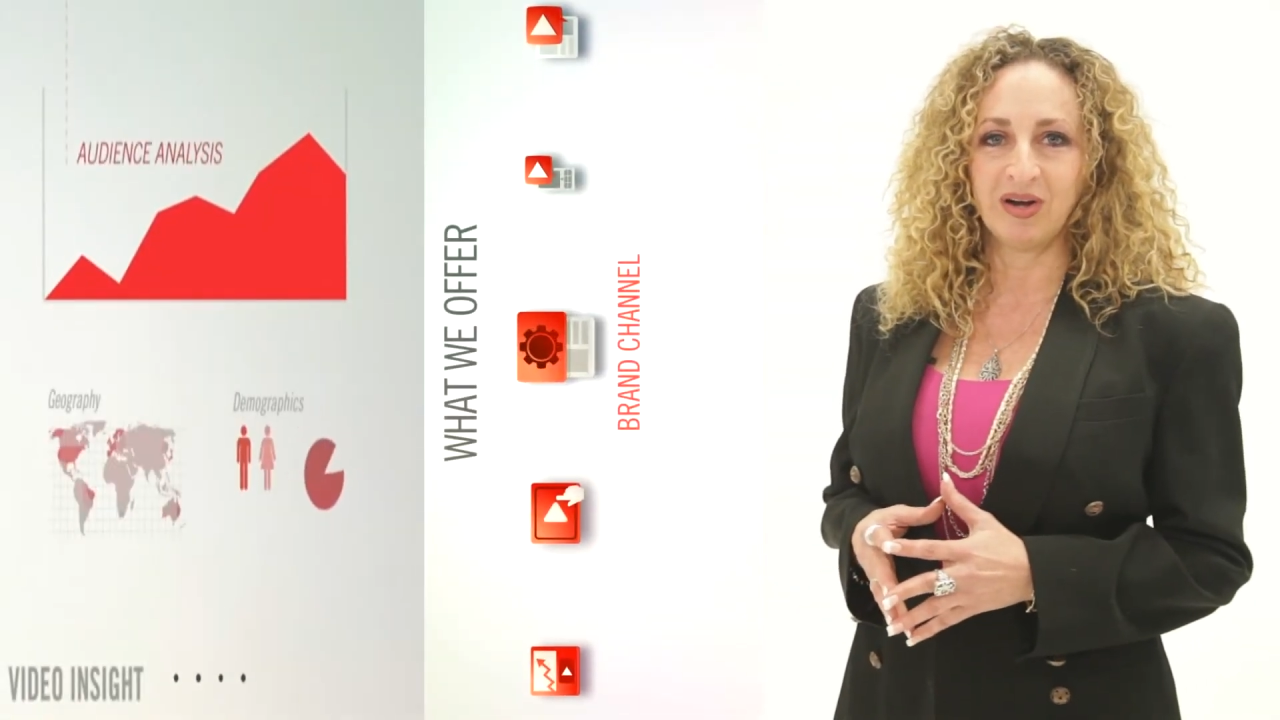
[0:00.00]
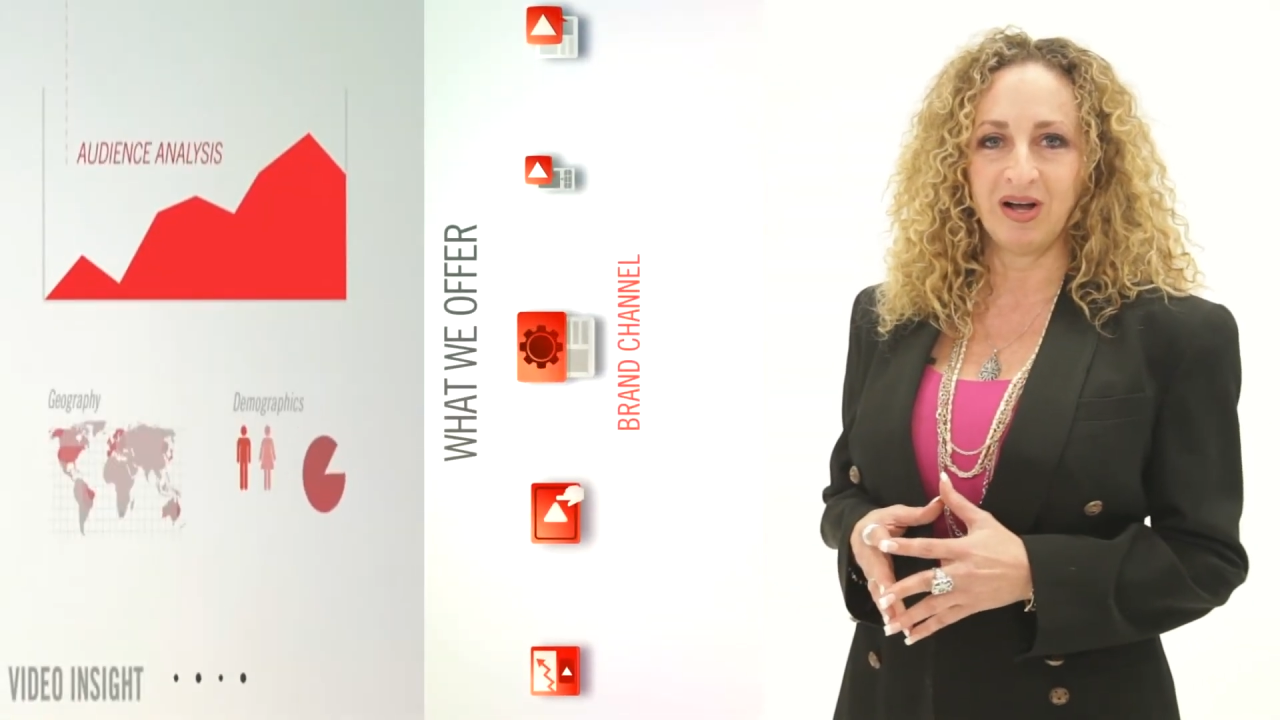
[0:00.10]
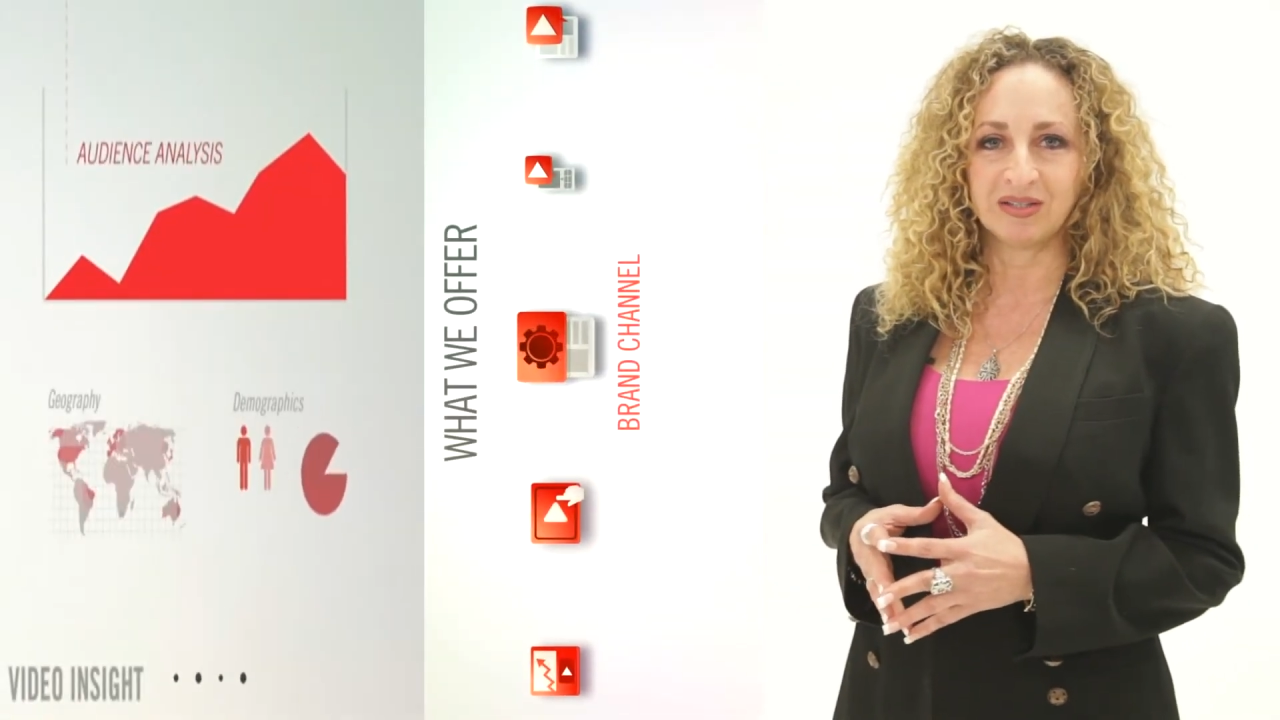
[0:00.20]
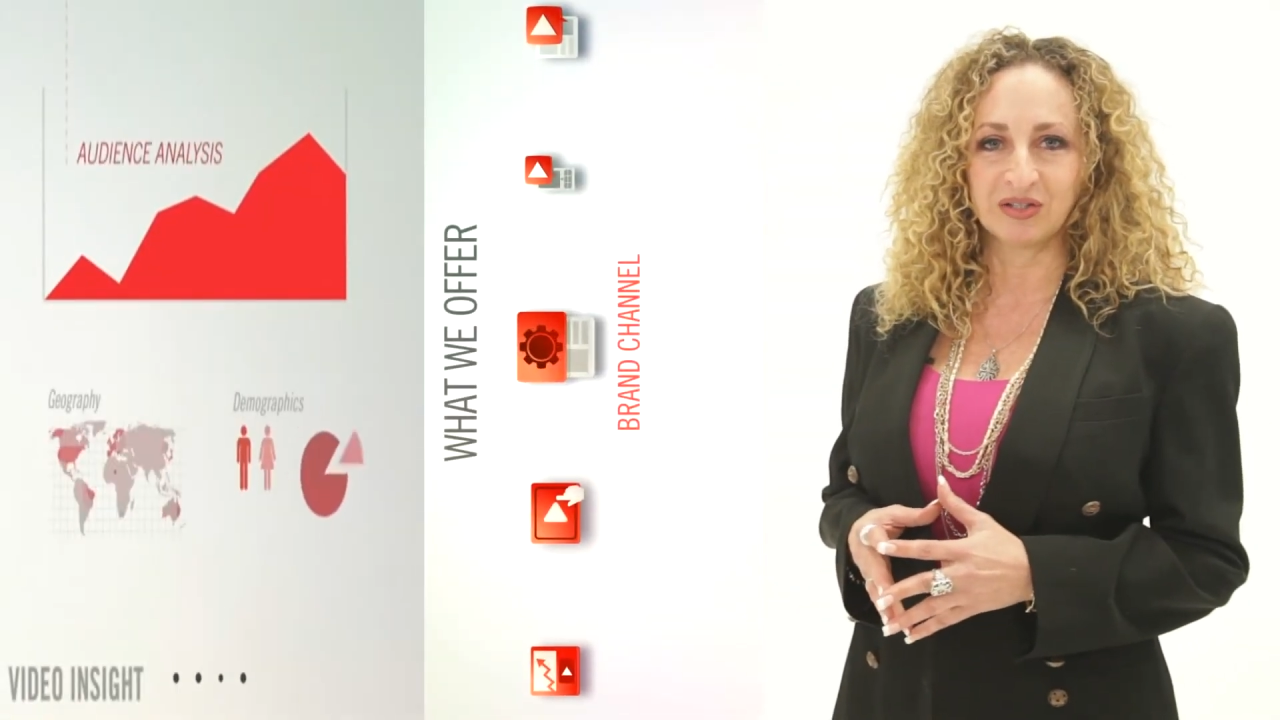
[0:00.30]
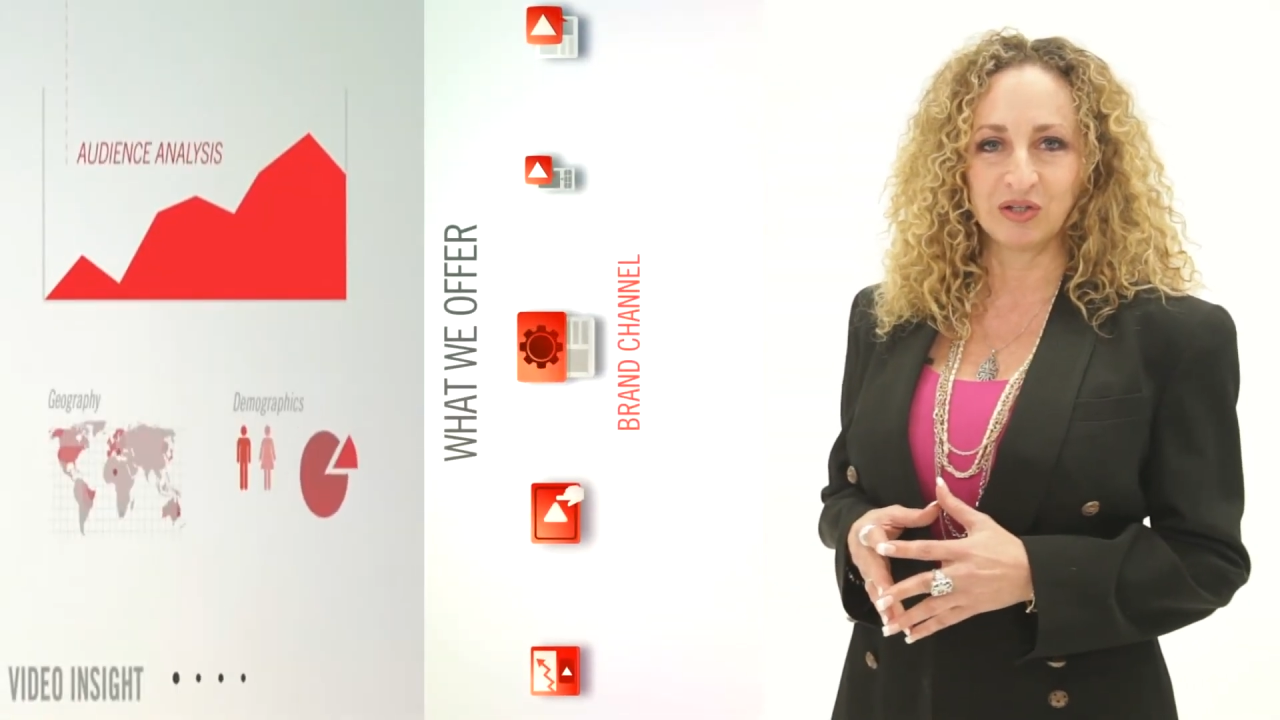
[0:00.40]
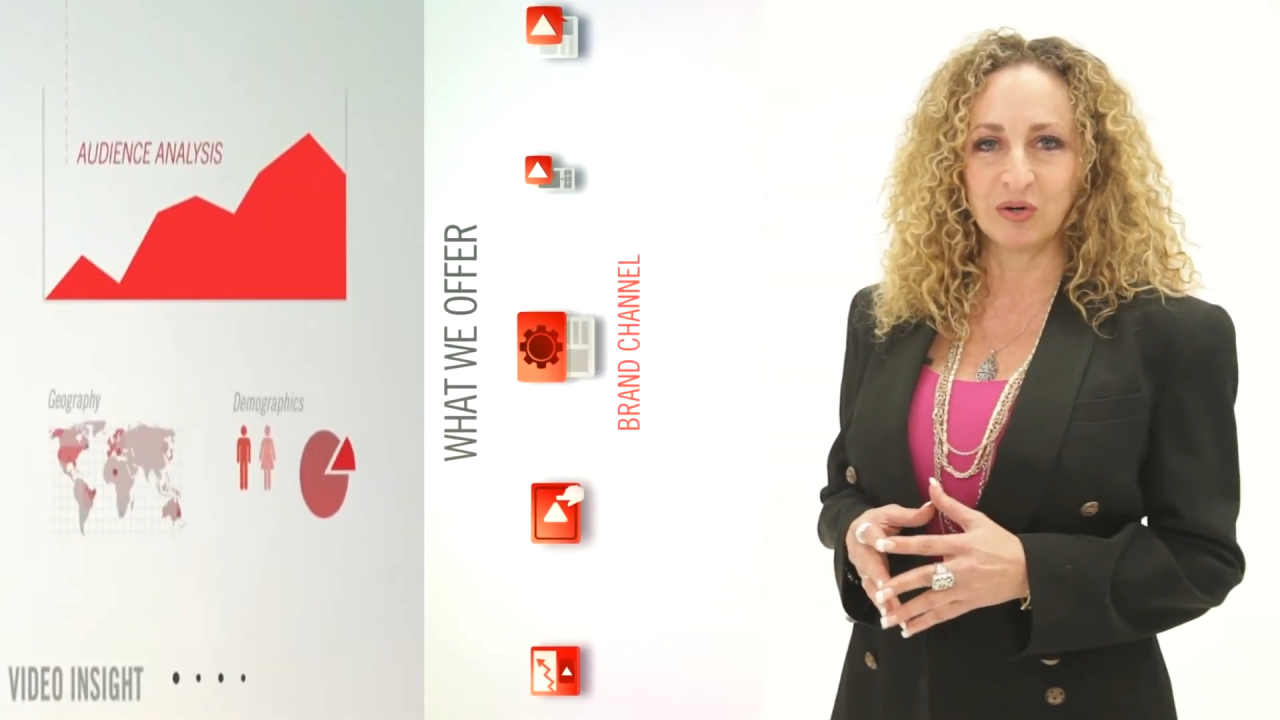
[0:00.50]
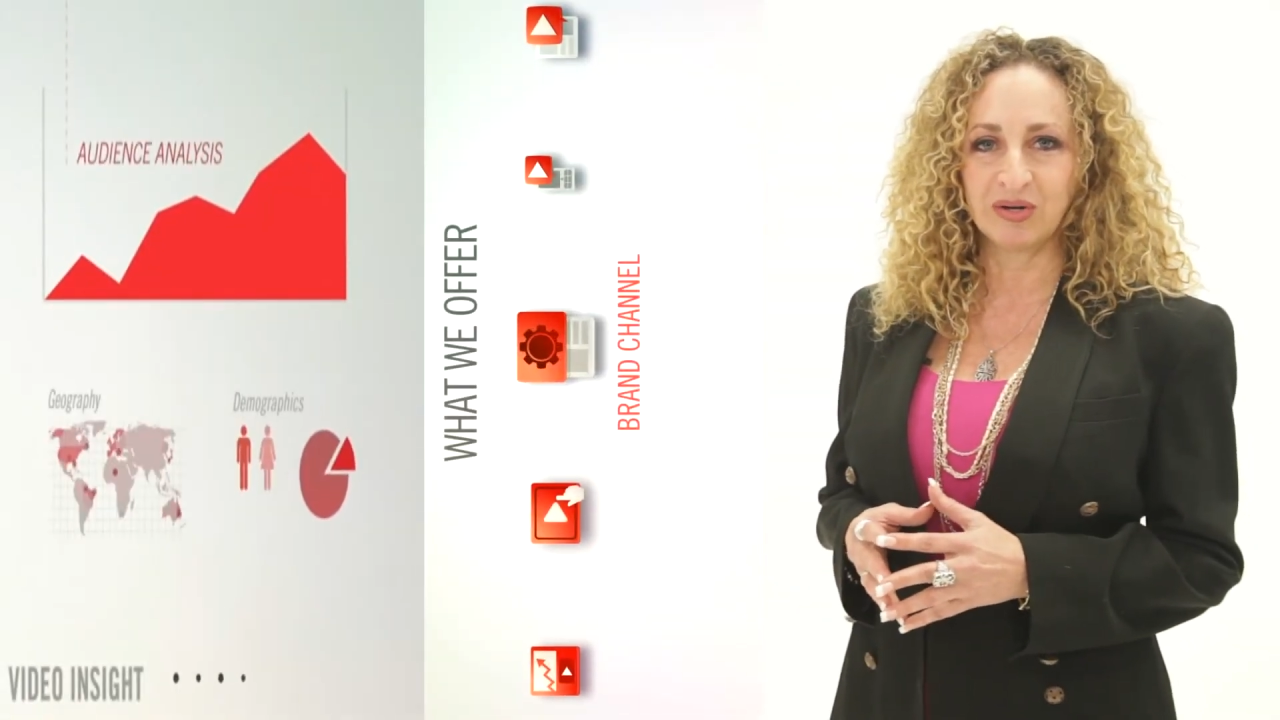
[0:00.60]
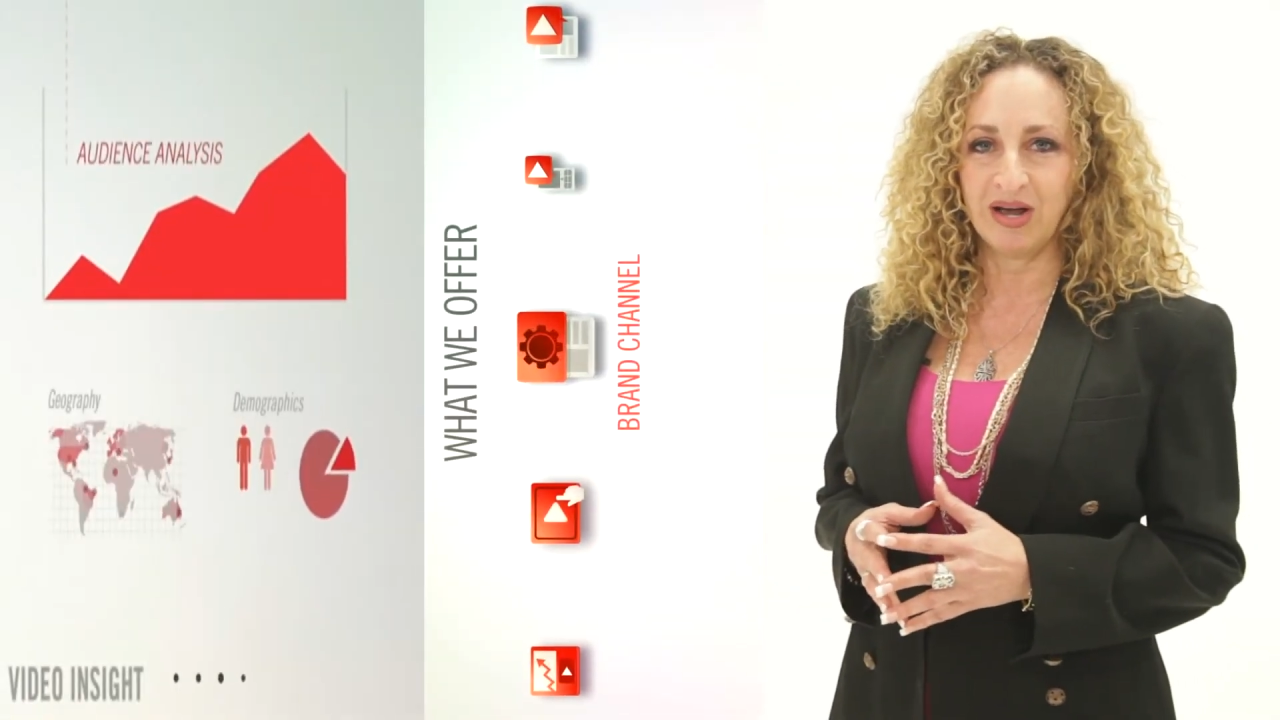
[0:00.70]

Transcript: not slow